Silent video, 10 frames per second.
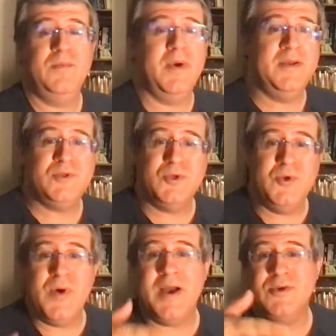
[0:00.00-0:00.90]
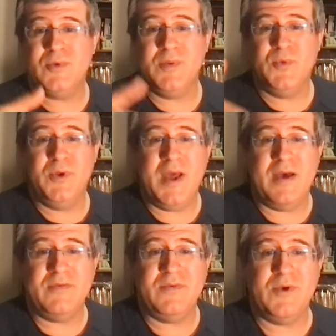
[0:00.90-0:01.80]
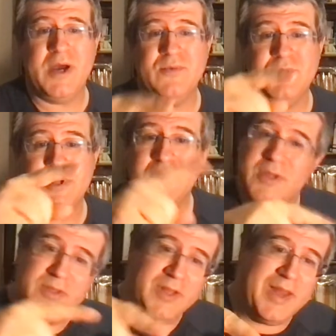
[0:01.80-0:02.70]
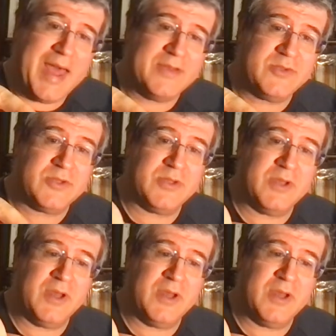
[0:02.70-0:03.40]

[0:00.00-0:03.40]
right? So you actually would have, if you count the last